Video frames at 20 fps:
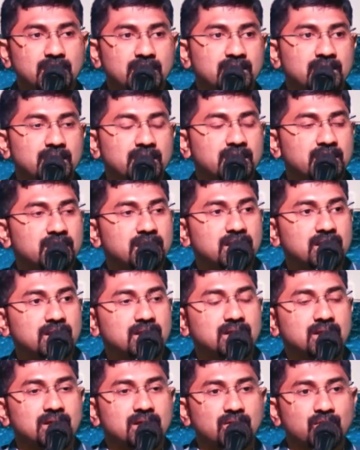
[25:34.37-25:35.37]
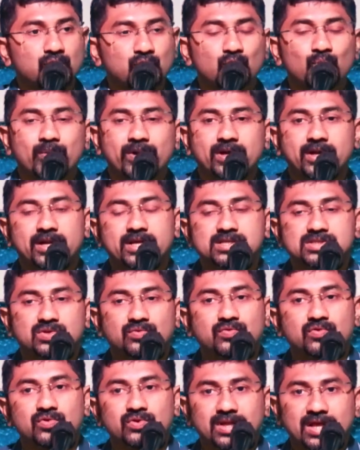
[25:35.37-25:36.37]
in any uh, human race,
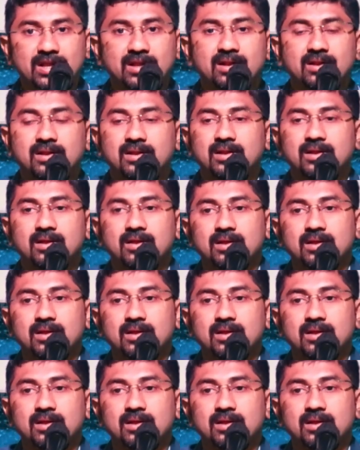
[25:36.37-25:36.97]
if you tell